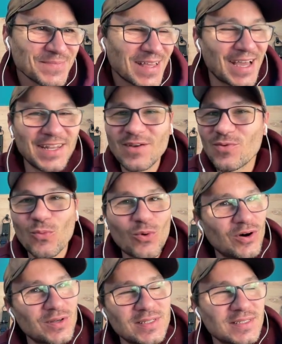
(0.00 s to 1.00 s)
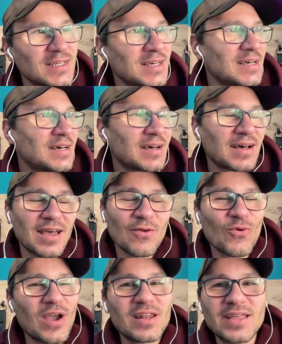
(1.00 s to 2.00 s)
I never was. I
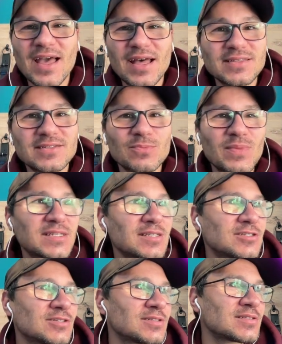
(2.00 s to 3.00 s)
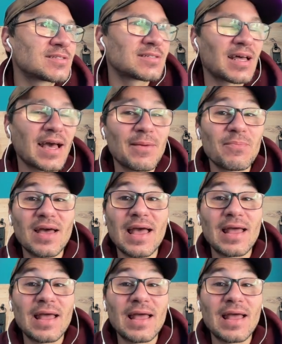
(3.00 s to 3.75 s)
rarely answer messages. I'm